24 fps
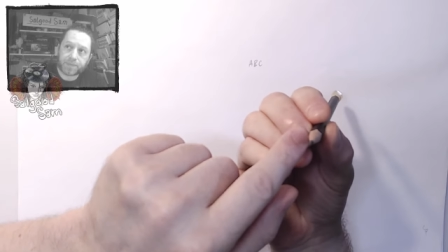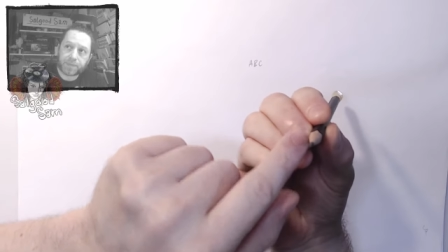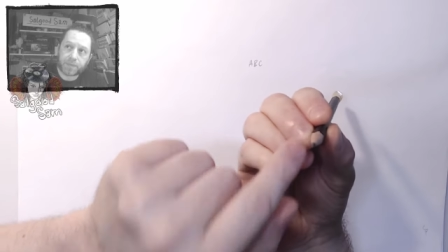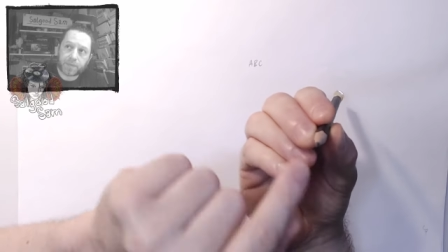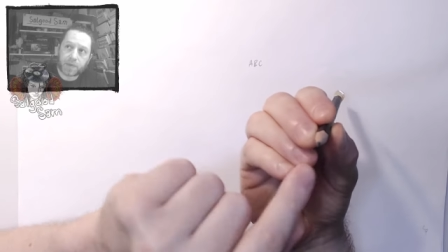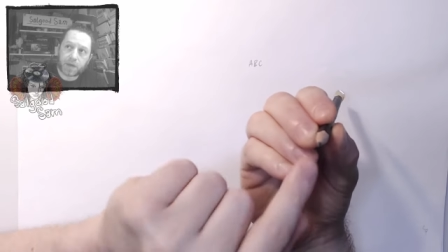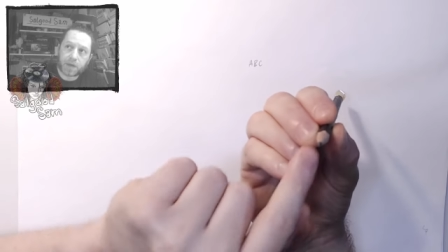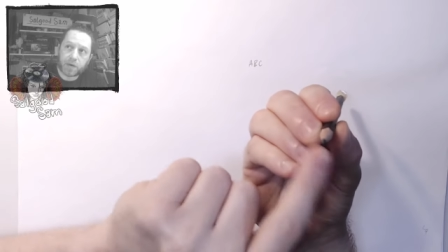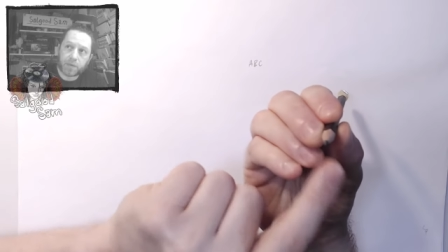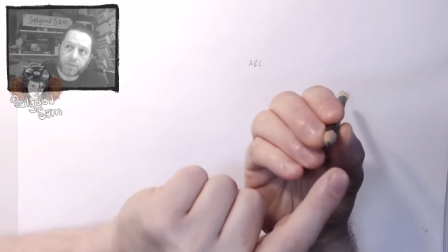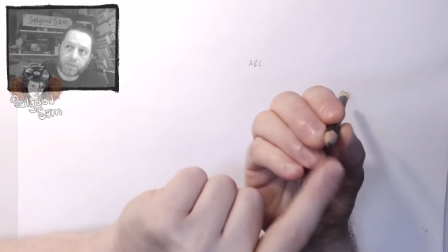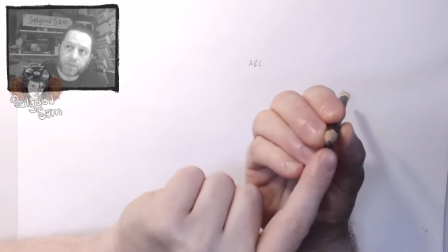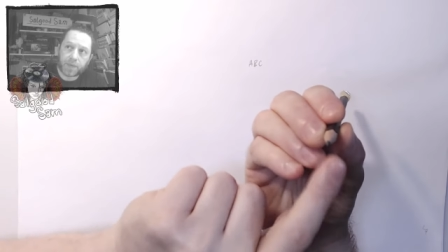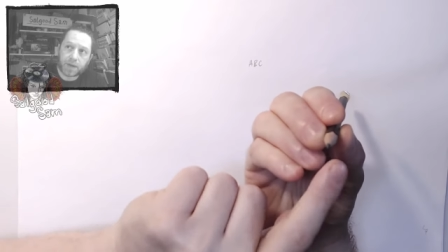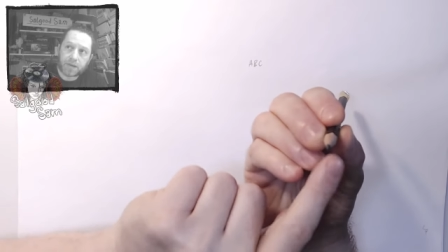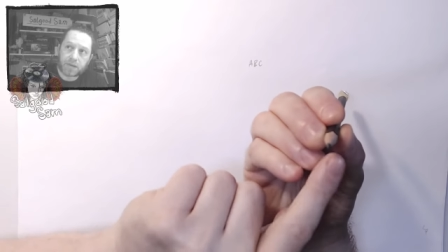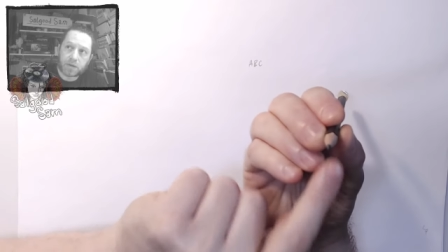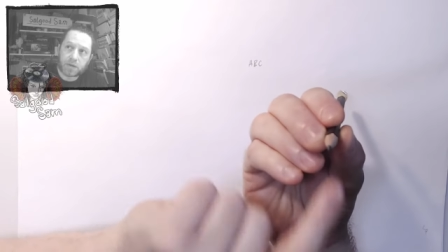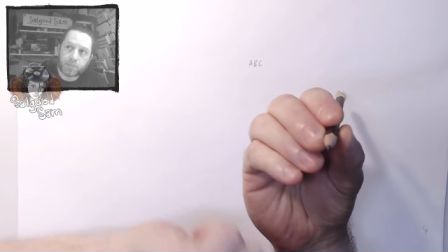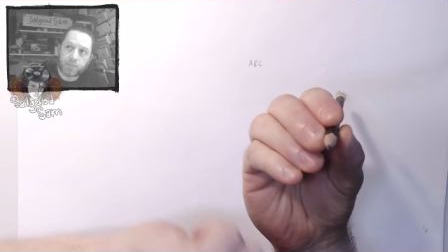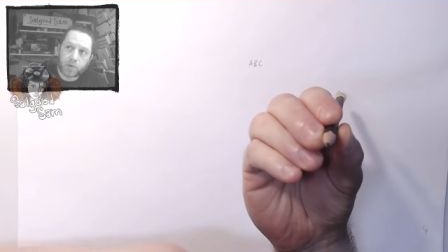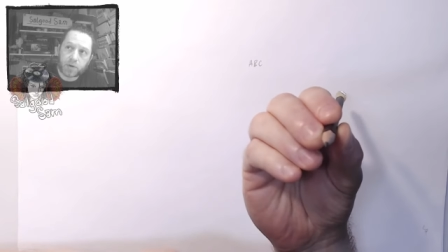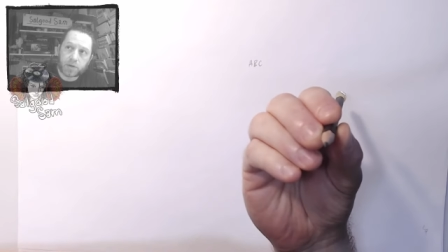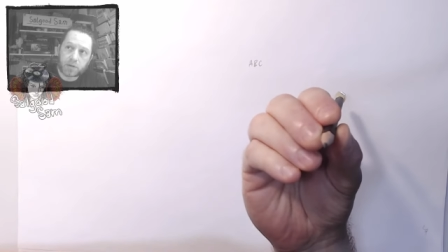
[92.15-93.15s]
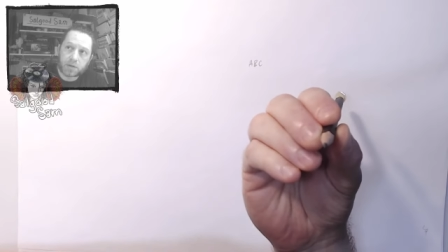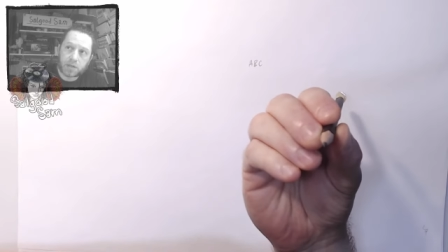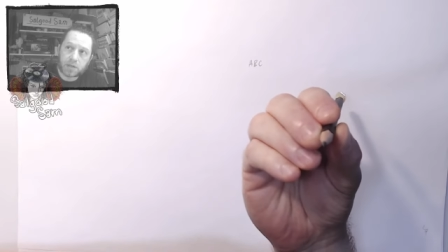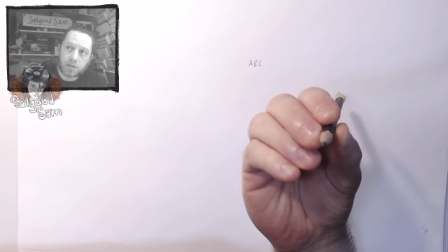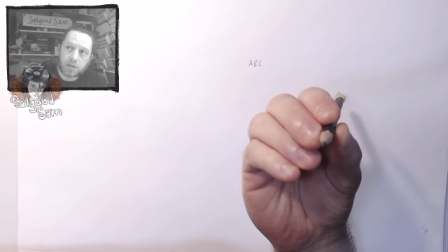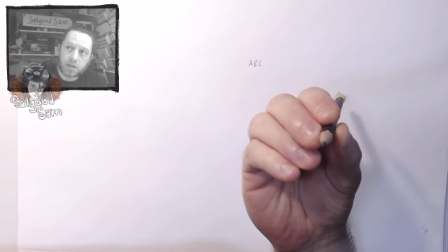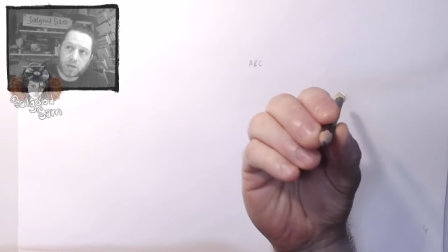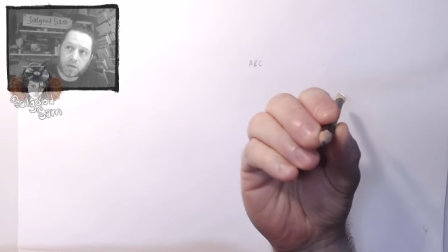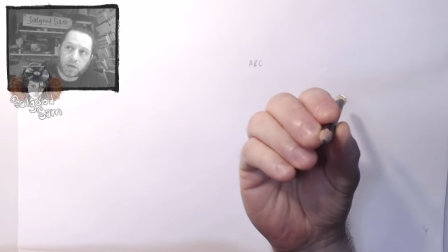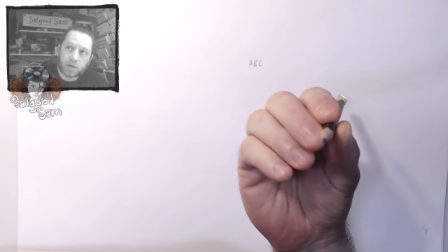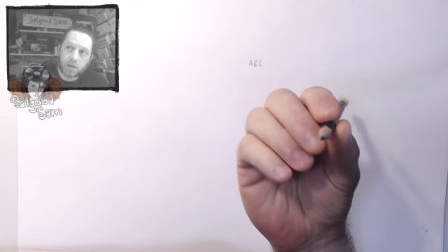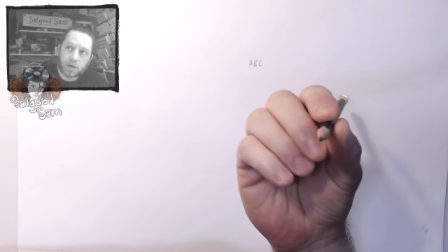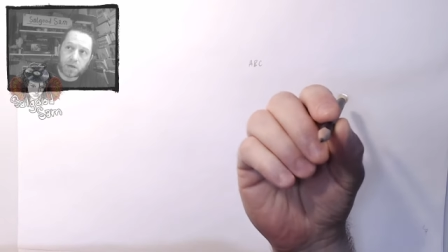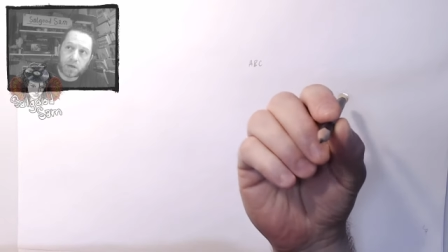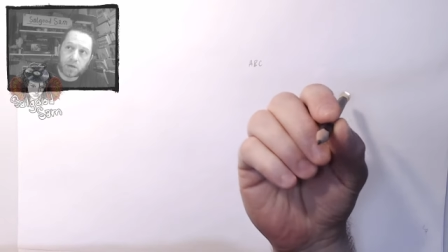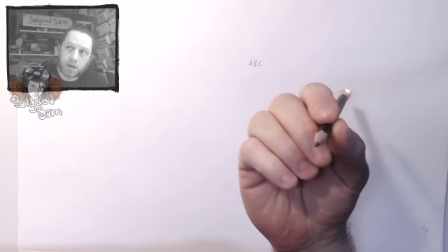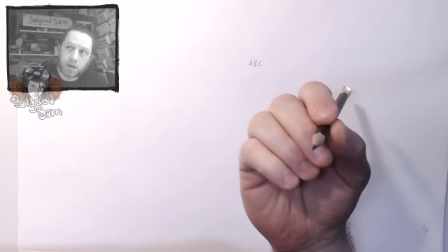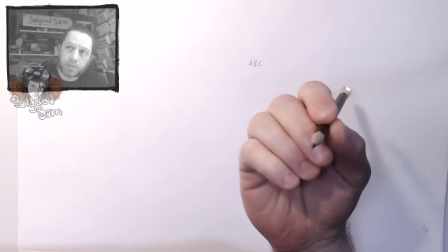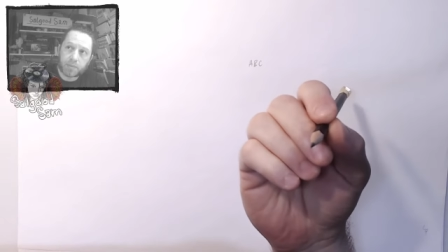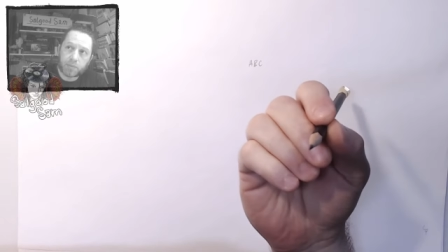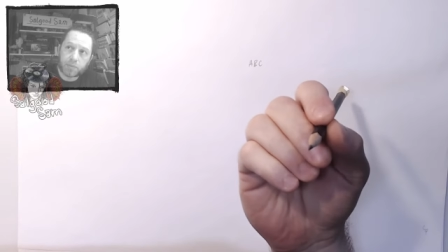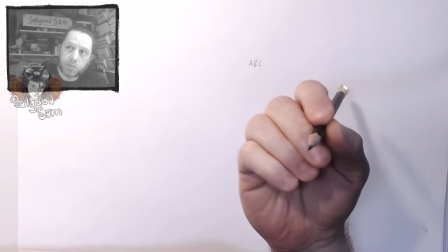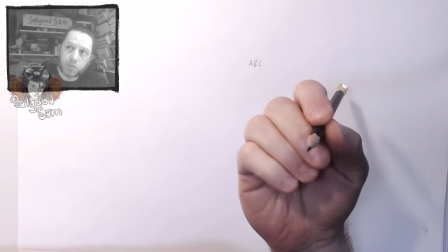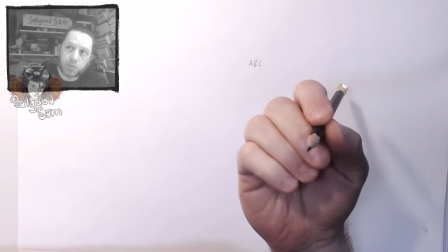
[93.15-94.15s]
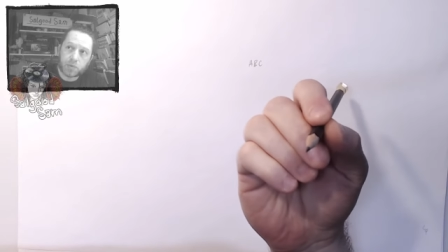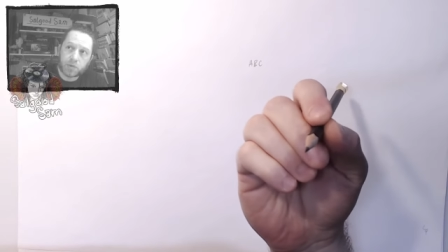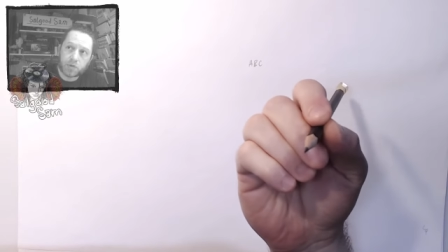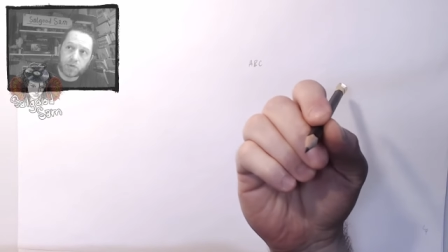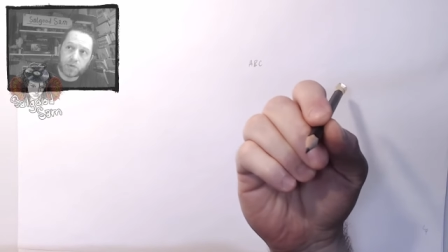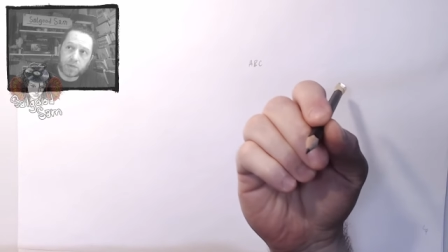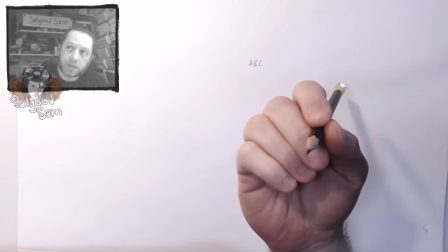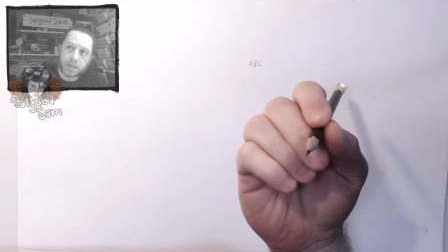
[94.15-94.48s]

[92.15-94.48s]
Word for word: Now, that's an important detail. A lot of people will do